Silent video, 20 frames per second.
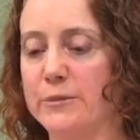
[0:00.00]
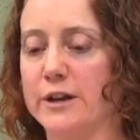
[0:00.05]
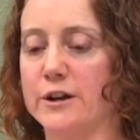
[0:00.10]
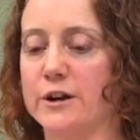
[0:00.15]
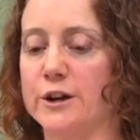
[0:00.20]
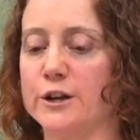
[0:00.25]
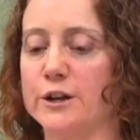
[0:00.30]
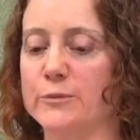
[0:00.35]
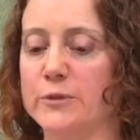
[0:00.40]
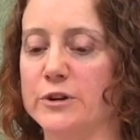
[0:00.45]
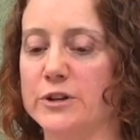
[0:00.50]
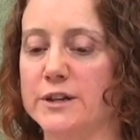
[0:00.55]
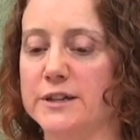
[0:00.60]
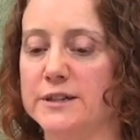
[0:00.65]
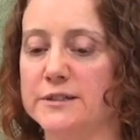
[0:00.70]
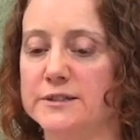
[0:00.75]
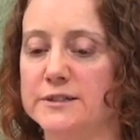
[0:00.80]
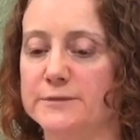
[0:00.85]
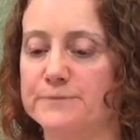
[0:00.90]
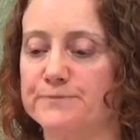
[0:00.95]
in our
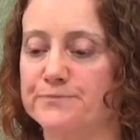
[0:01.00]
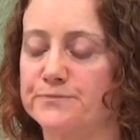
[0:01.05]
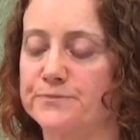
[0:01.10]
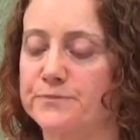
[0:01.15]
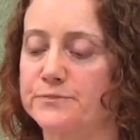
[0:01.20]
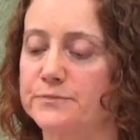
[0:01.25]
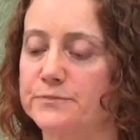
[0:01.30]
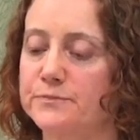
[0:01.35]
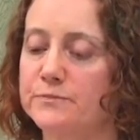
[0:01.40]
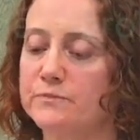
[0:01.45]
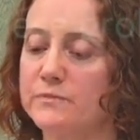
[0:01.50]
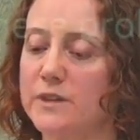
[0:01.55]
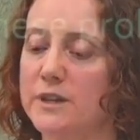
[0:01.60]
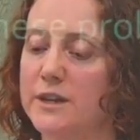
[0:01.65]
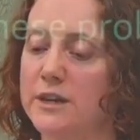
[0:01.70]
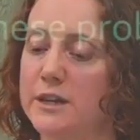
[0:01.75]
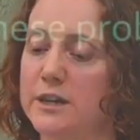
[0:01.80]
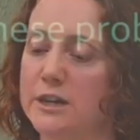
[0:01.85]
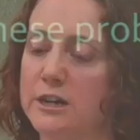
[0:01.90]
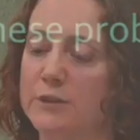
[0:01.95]
communities.
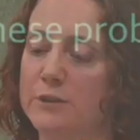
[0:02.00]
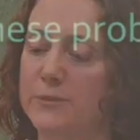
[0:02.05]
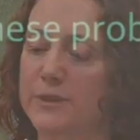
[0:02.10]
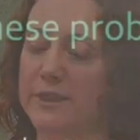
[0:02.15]
And